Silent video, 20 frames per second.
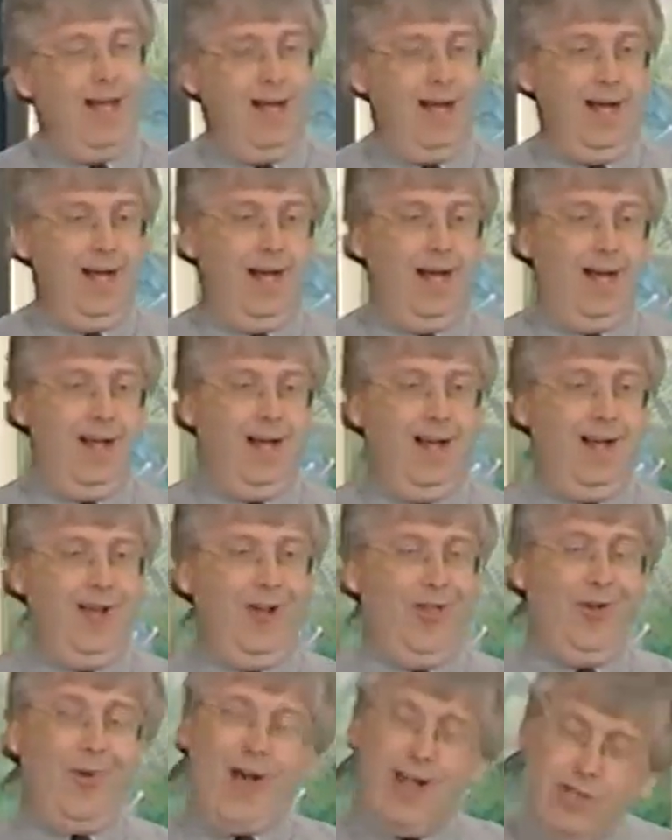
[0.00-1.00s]

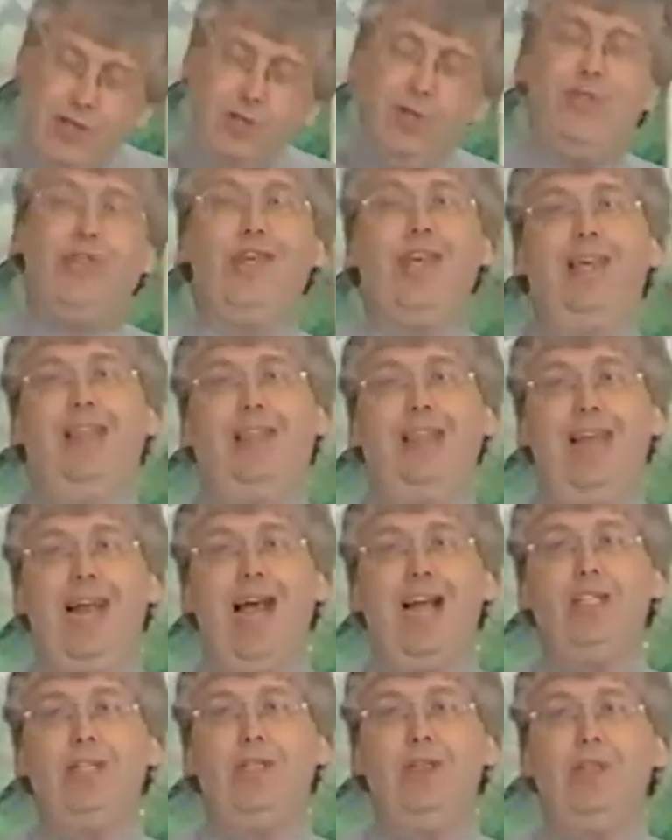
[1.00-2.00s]
Although I do think that
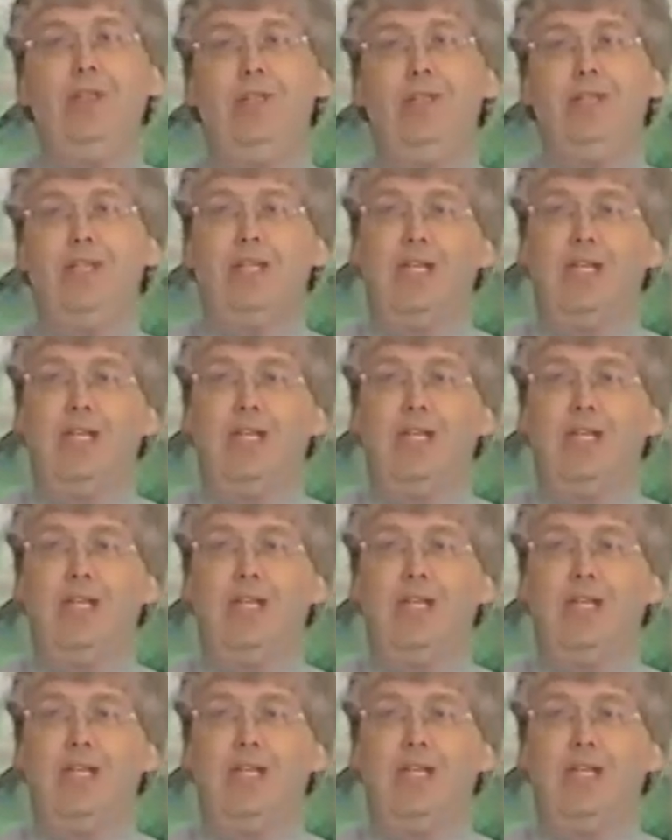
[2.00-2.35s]
as unions